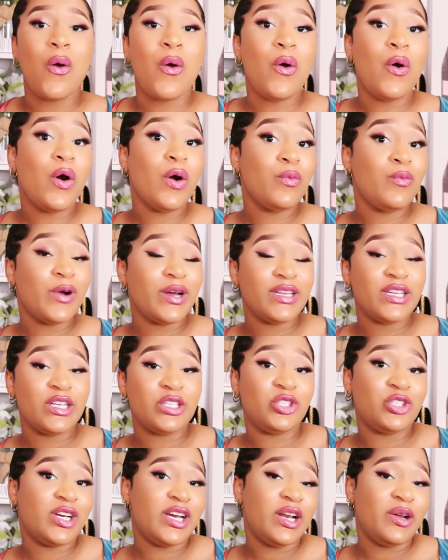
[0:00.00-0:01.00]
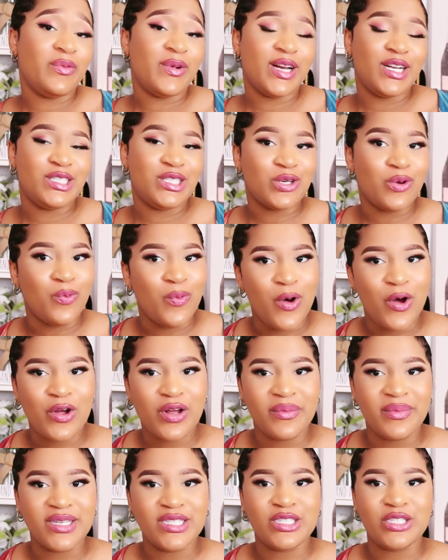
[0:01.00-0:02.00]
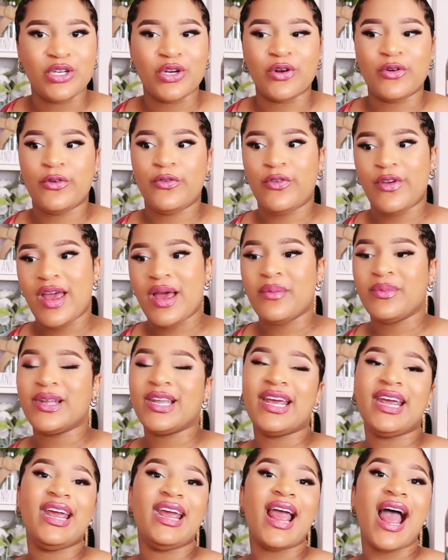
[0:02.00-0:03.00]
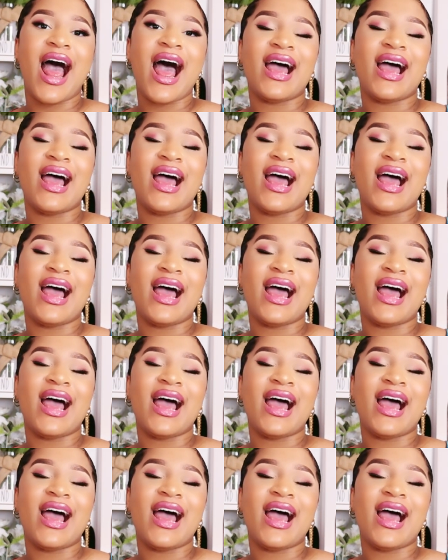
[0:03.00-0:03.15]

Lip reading: or one that you're getting ready to welcome into your family,